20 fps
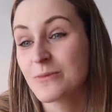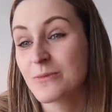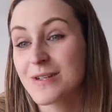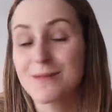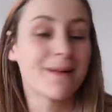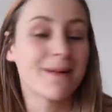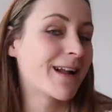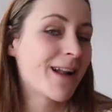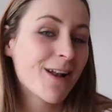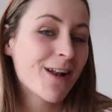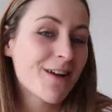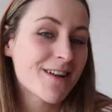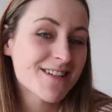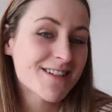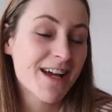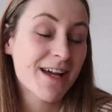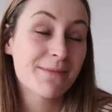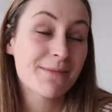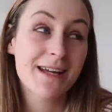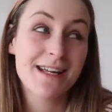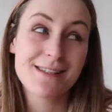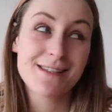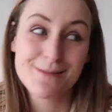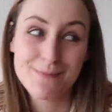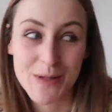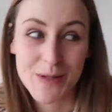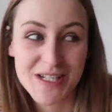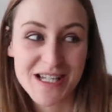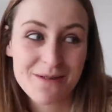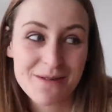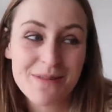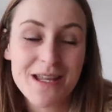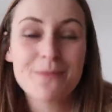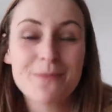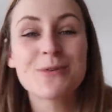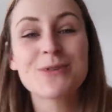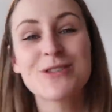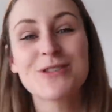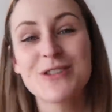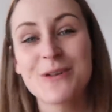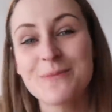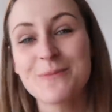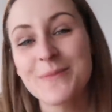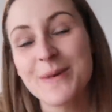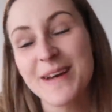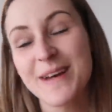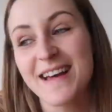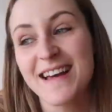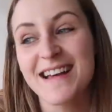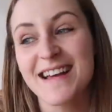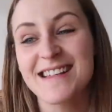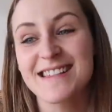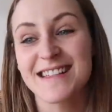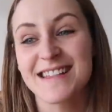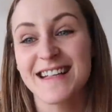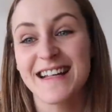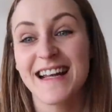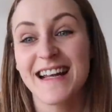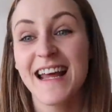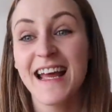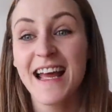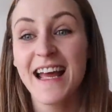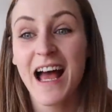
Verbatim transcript: we spent a lot of time like spotting people's jumpers and